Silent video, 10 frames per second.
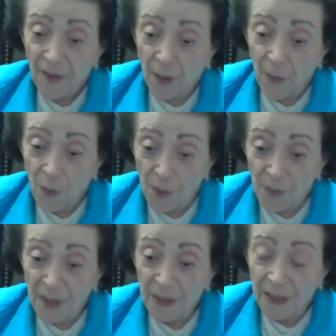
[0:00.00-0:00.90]
that
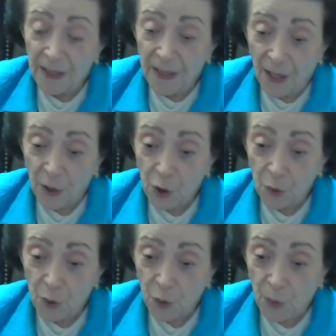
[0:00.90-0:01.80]
women did not
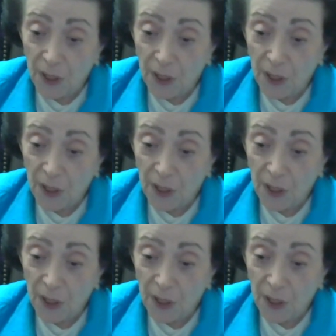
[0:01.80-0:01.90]
do as